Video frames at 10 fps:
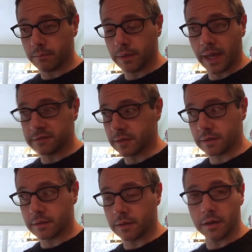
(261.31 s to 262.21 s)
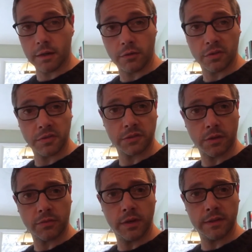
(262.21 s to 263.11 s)
plastic grocery
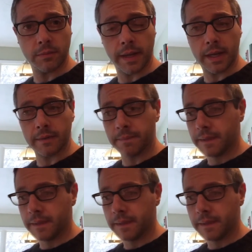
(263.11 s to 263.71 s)
store freezer bag,